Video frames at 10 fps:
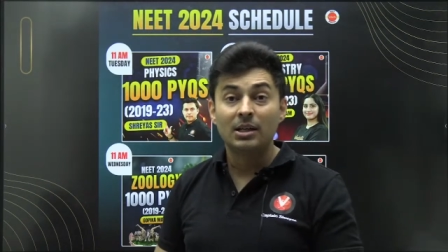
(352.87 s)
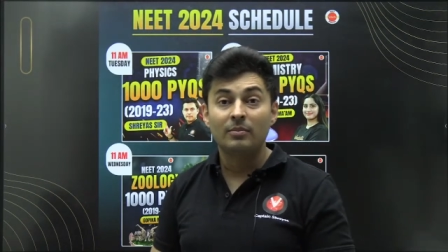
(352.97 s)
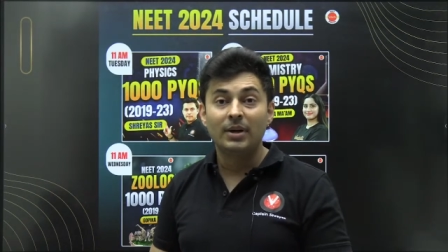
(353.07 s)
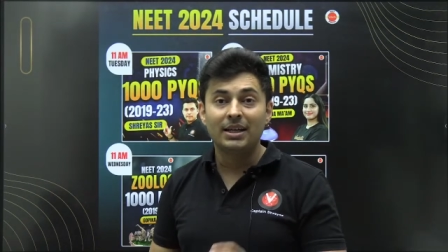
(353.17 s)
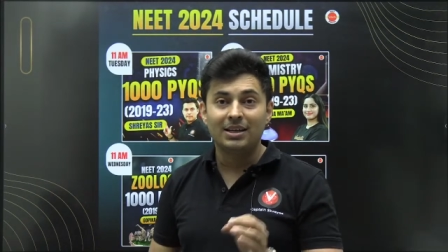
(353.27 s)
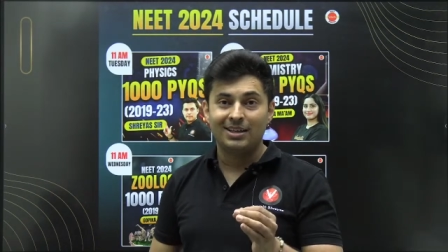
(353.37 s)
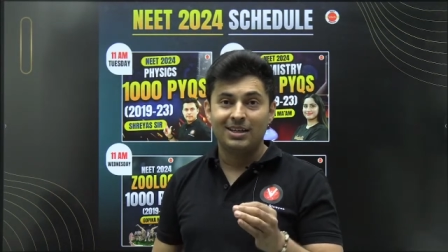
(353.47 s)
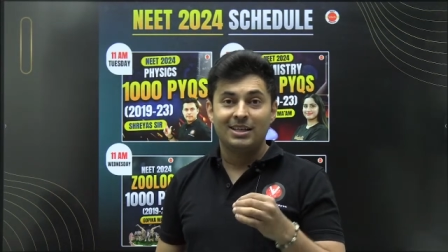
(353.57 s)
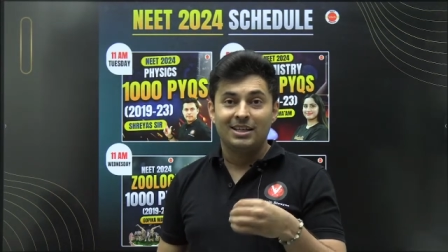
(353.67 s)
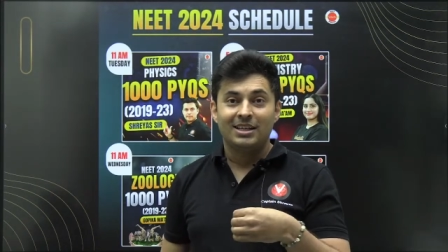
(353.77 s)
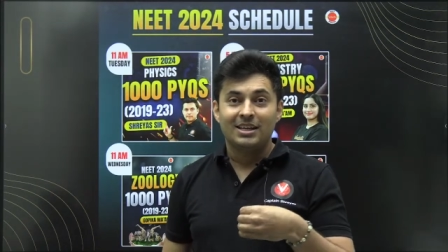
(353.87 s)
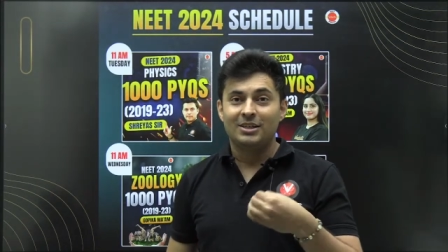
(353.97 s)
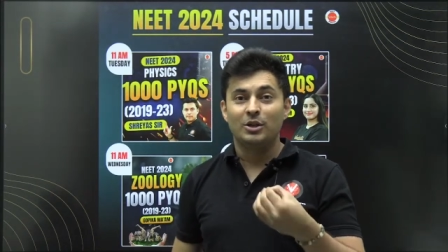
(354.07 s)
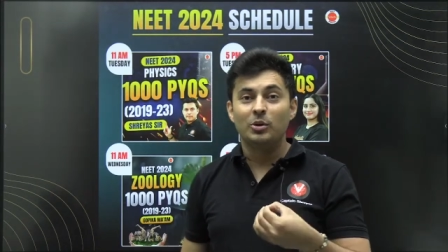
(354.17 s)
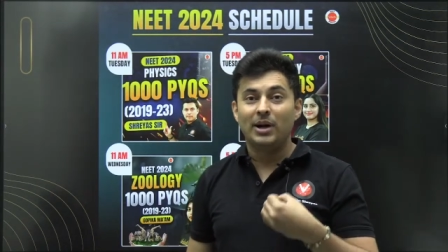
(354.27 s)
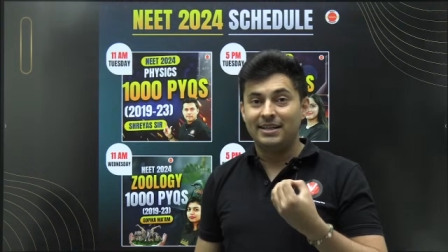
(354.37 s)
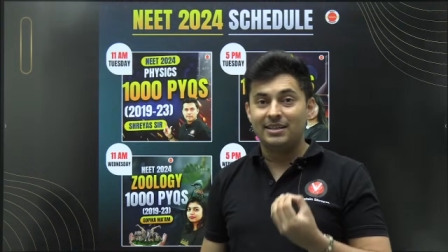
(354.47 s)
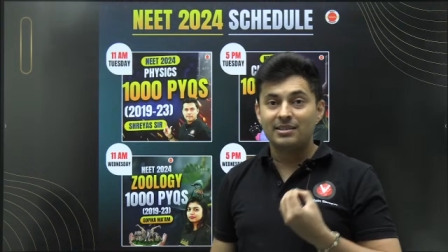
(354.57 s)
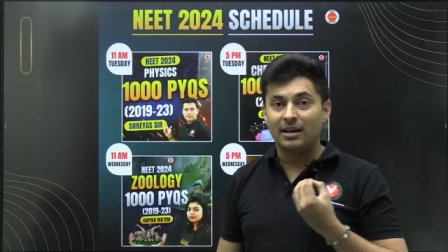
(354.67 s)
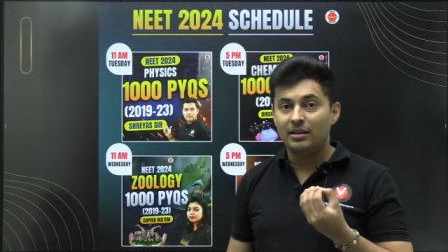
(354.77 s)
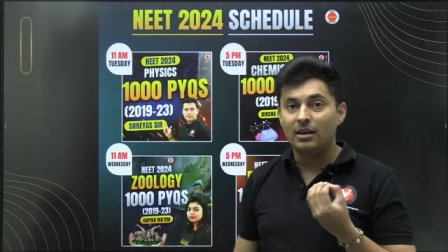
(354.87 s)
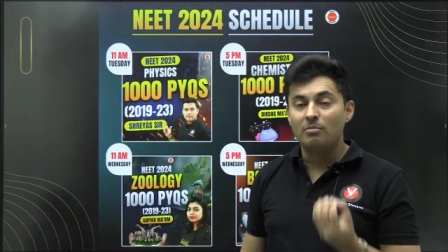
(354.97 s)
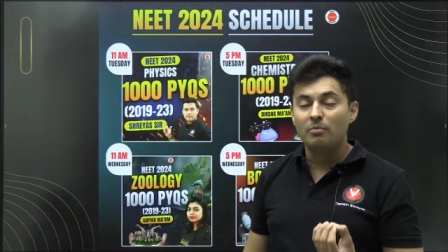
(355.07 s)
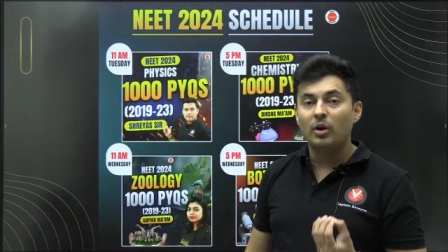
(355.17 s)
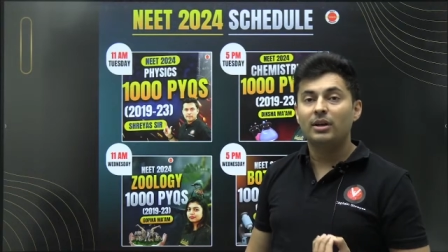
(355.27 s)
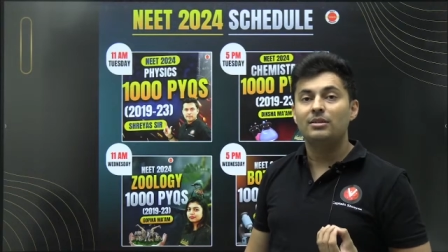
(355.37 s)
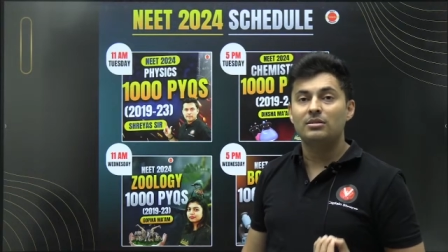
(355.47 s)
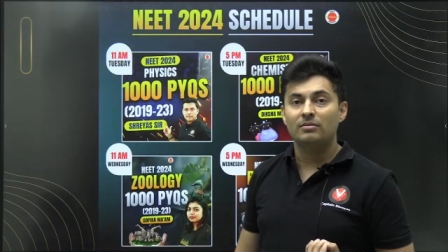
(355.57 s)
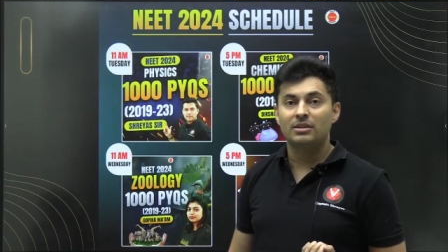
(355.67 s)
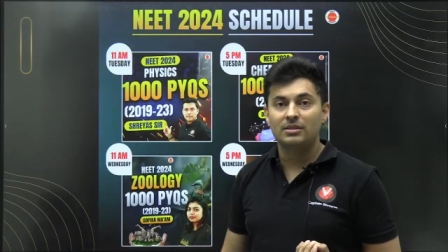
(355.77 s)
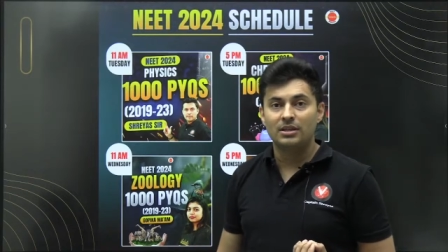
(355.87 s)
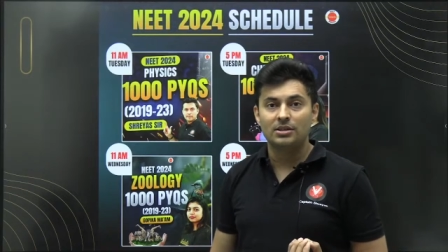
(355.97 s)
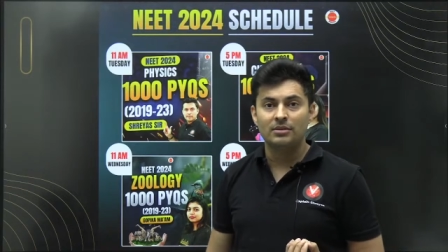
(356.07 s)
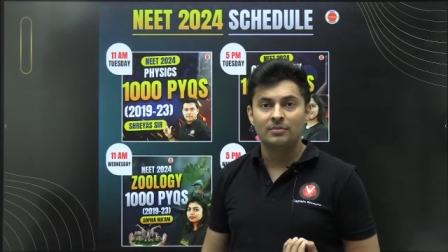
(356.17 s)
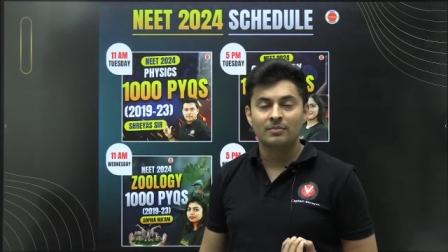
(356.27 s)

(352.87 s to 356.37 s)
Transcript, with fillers: But do you understand the importance of this session?